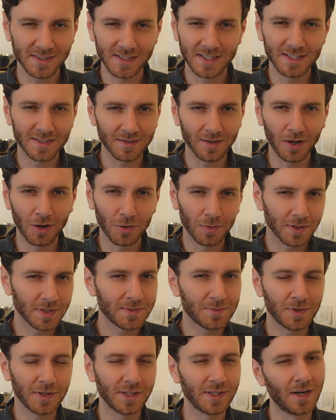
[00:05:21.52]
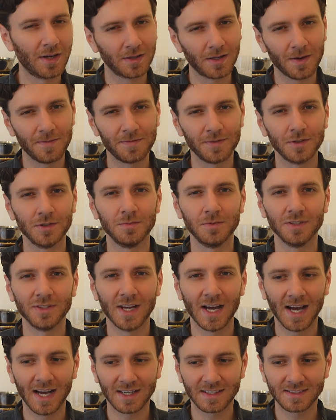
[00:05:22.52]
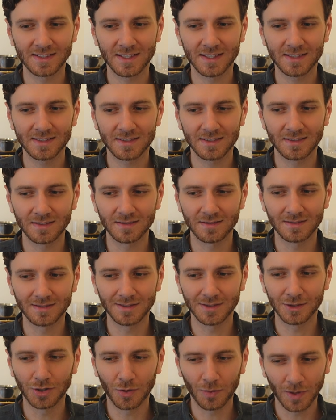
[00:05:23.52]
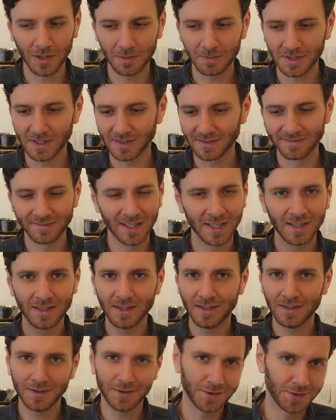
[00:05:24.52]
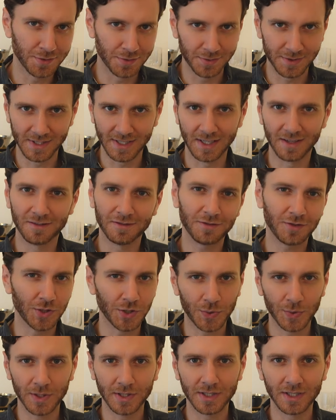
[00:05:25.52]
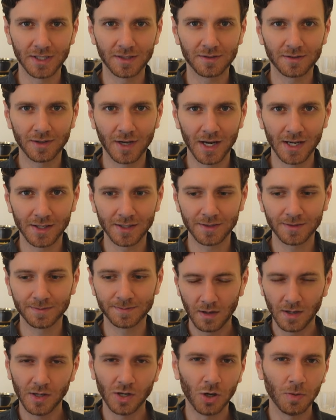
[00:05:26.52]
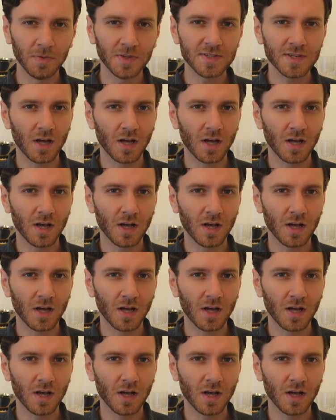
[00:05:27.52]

it's always pretty uncomfortable to access and you don't want to be using it frequently, right? And almost